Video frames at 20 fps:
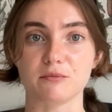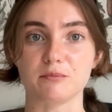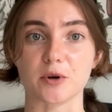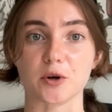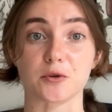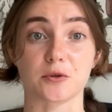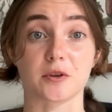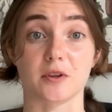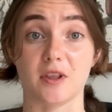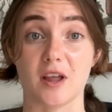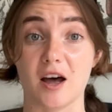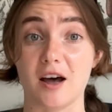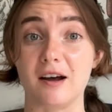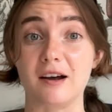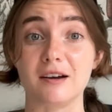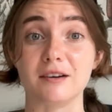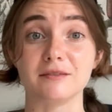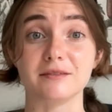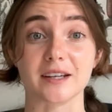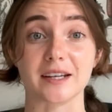both
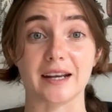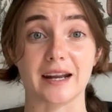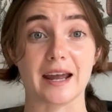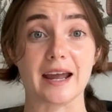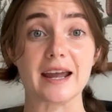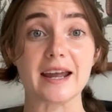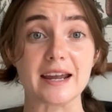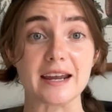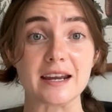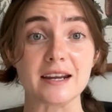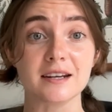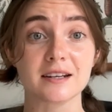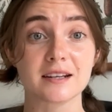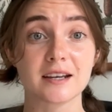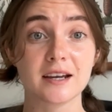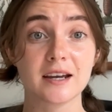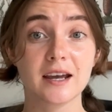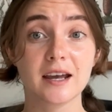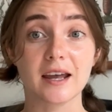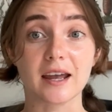love and hate
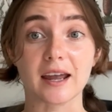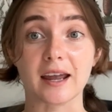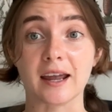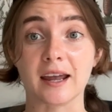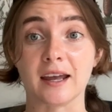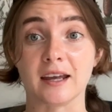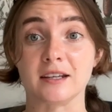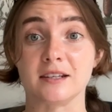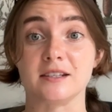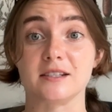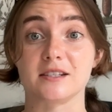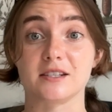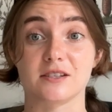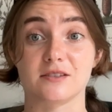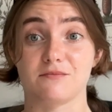and